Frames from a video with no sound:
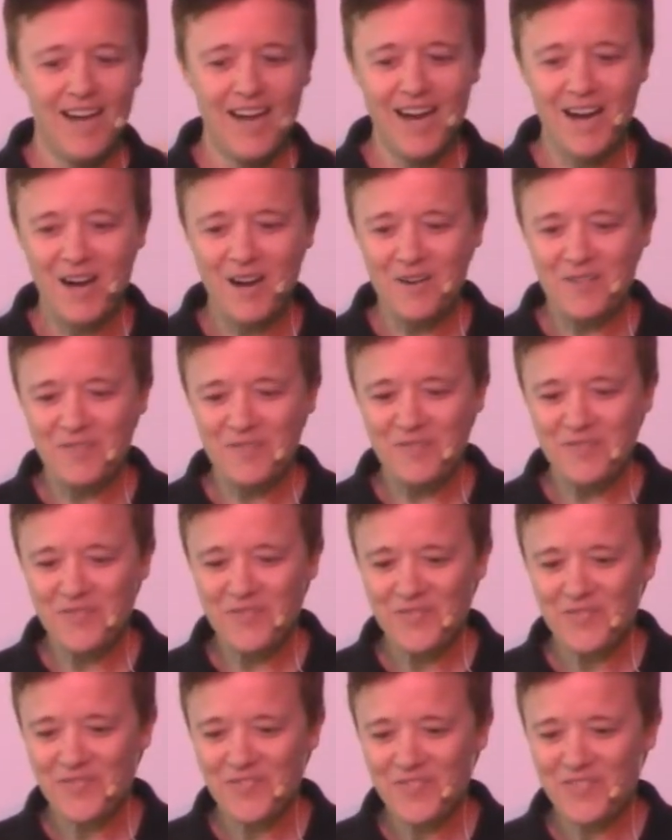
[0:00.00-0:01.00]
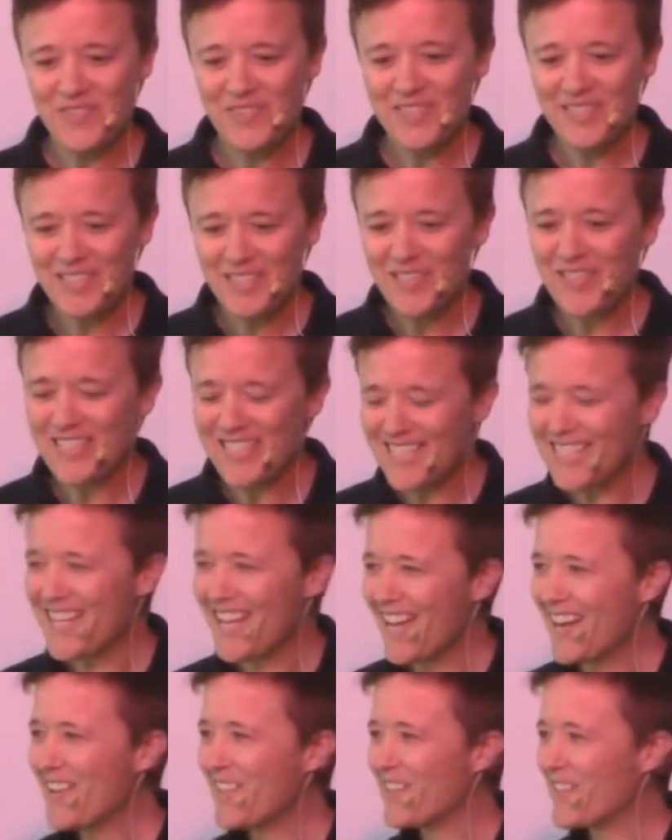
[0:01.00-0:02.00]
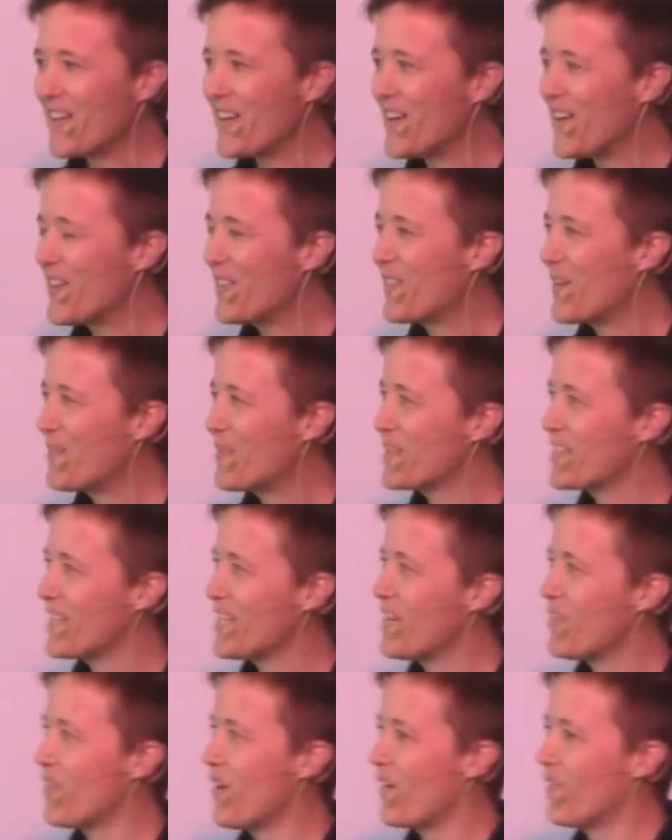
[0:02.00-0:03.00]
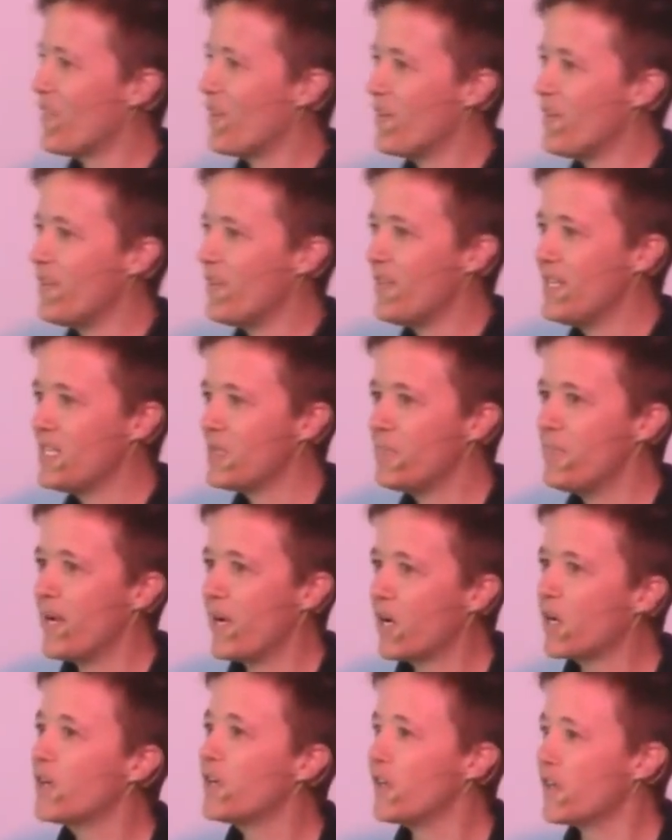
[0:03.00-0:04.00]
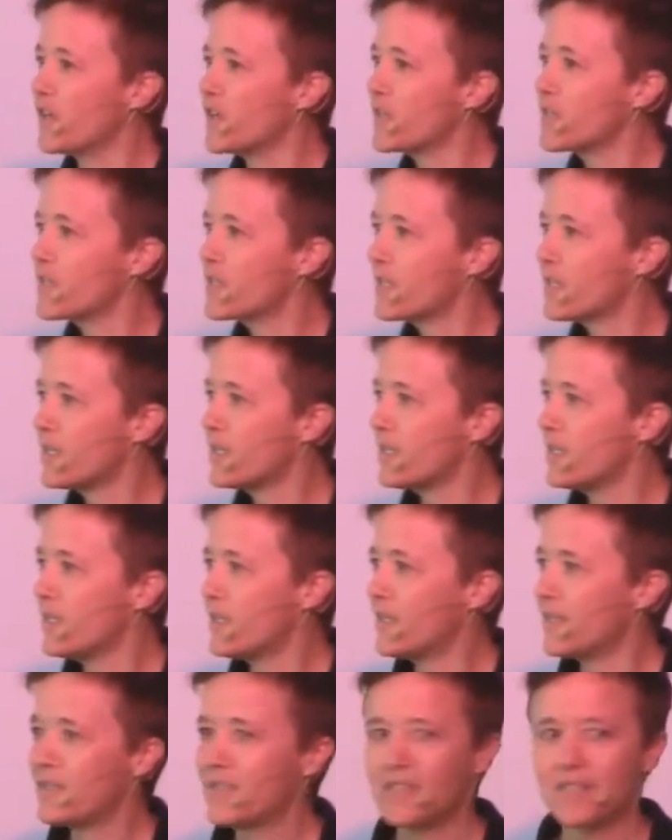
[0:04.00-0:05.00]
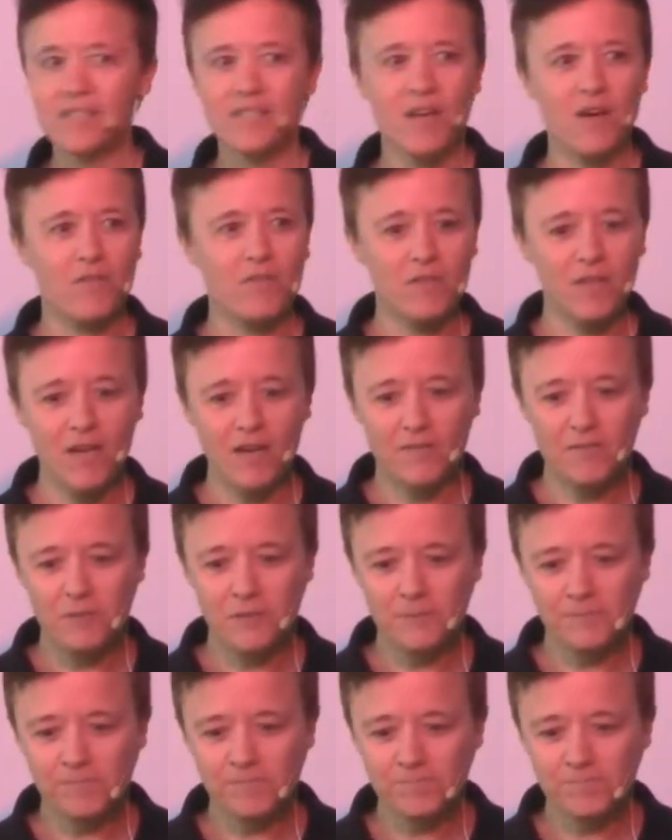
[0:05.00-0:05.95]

Um, and so this is kind of uh, representative of the, these barriers to self love.